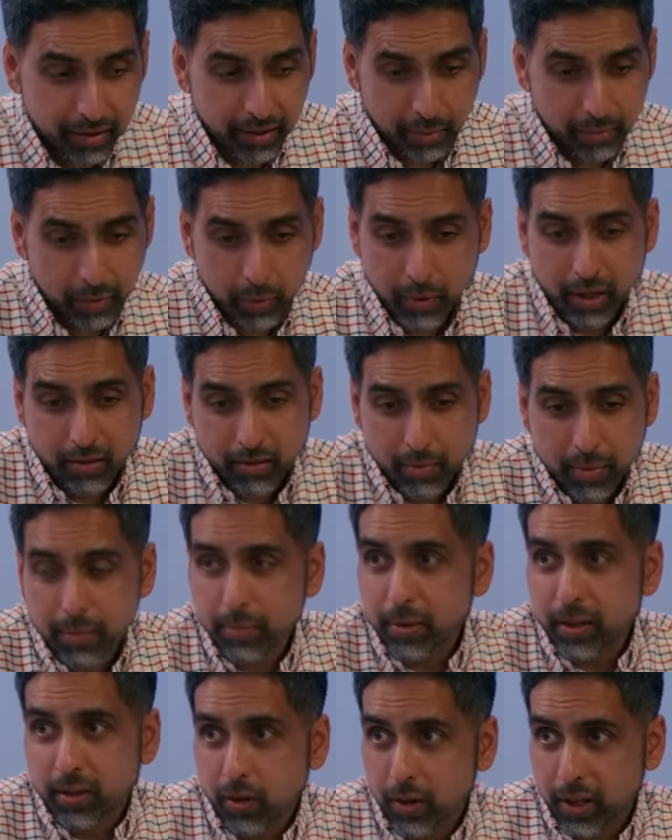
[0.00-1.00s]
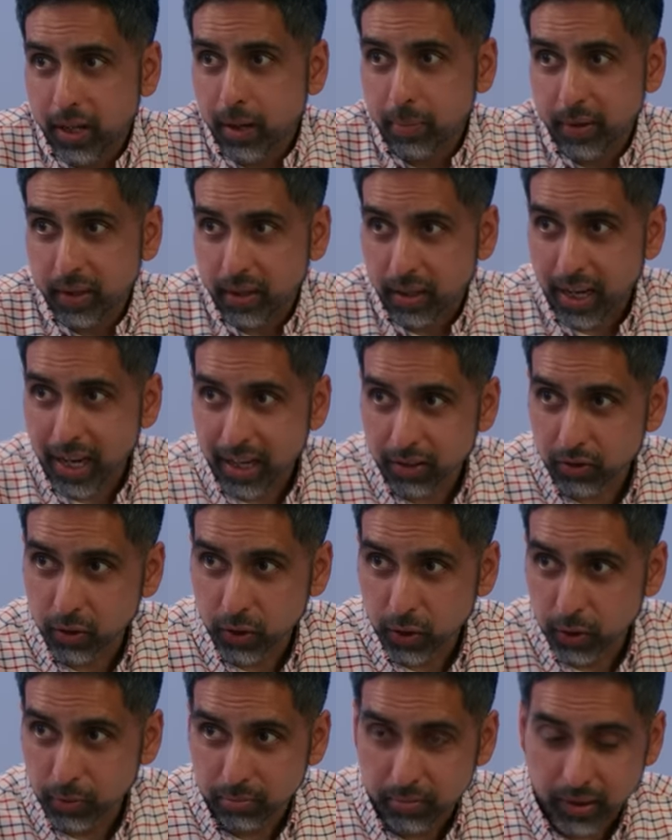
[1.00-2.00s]
I mean, we all remember growing up in a
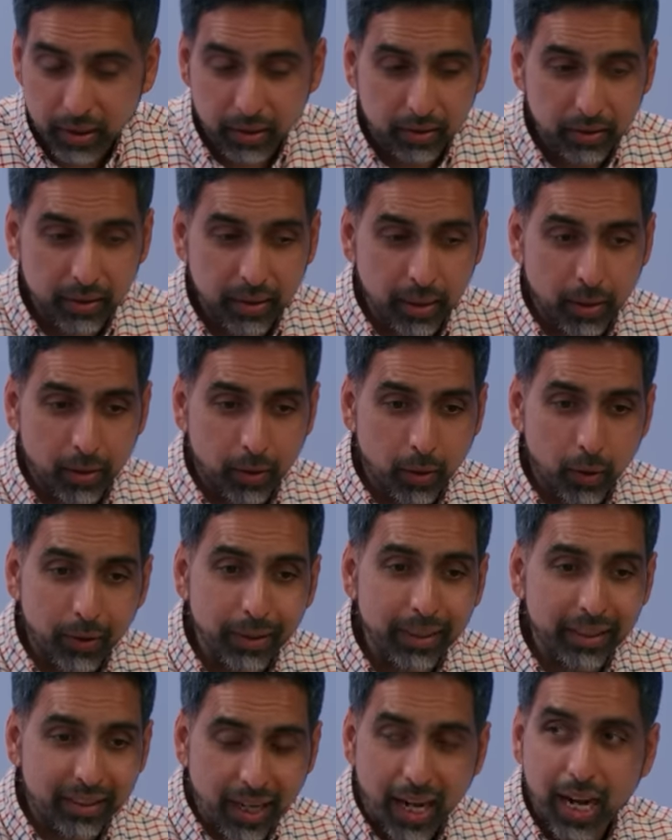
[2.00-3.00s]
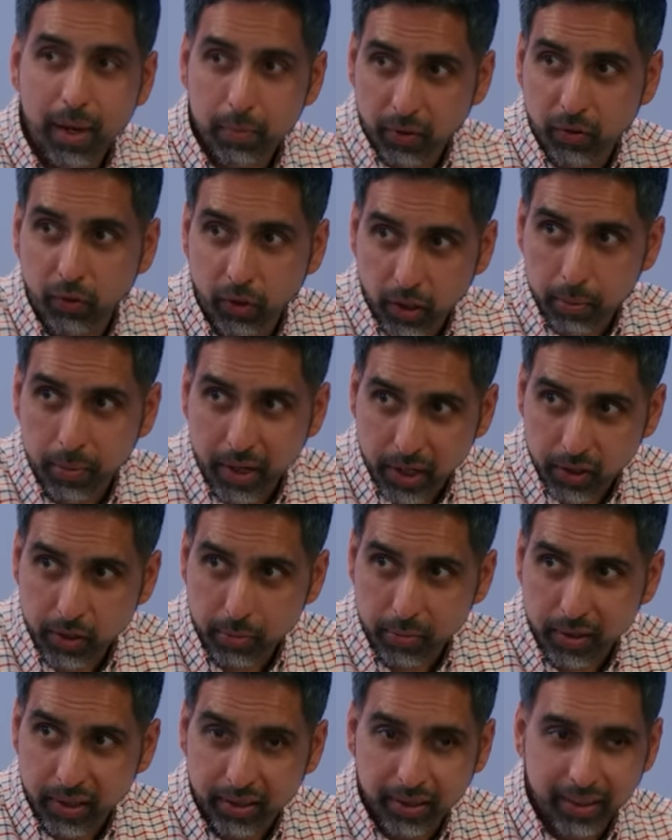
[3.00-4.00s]
classroom, the, the only time of real
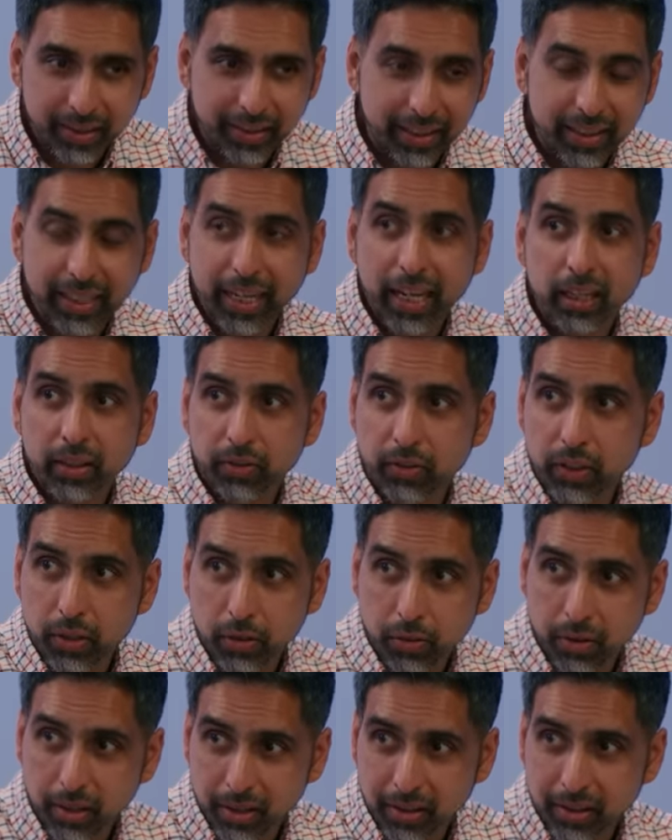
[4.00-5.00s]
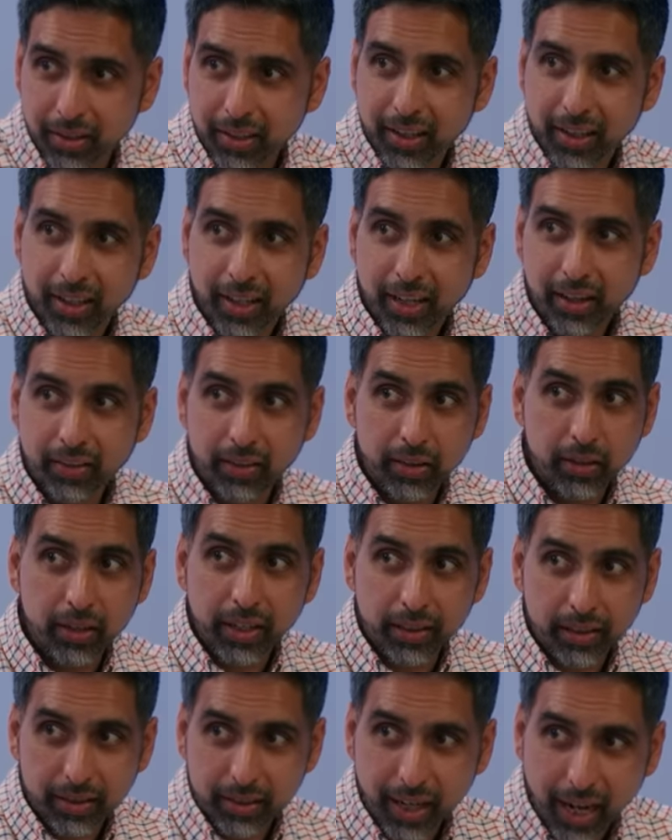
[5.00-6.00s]
measurement is at the end of the unit. And then you
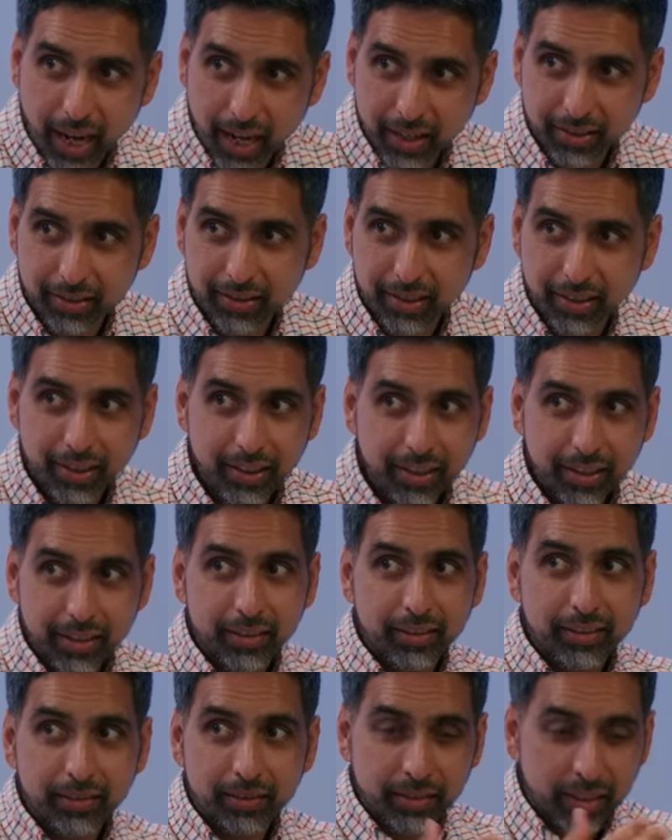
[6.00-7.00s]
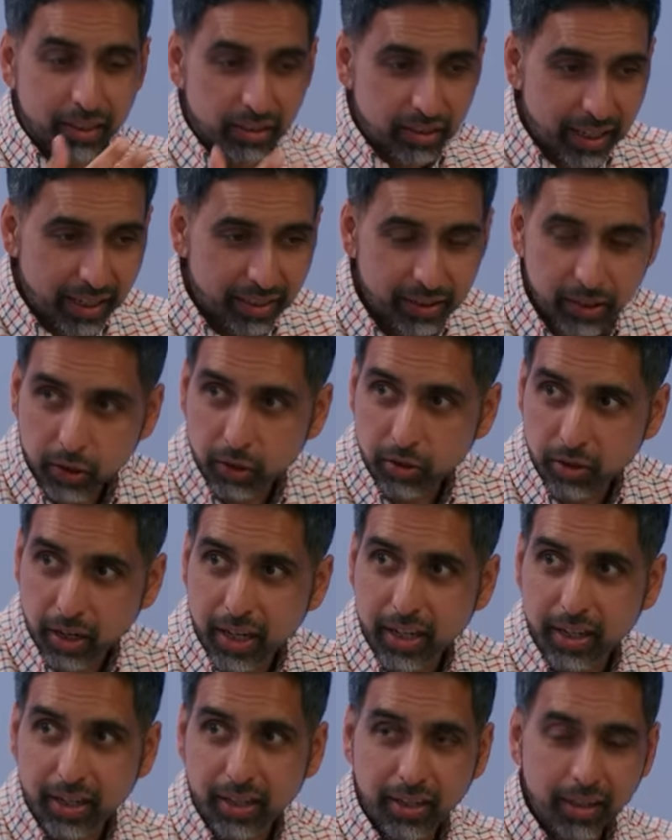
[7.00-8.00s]
get the test, the test is
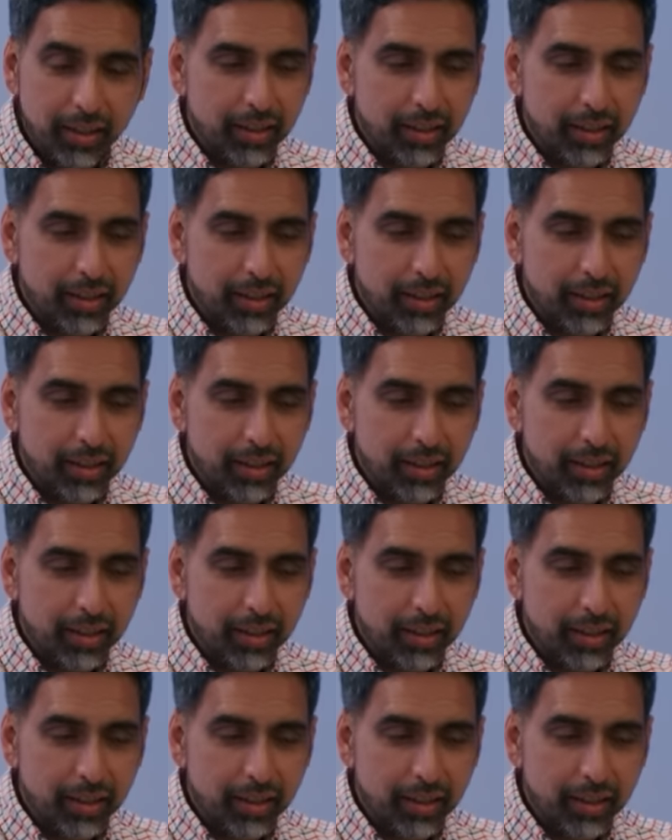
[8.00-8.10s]
graded,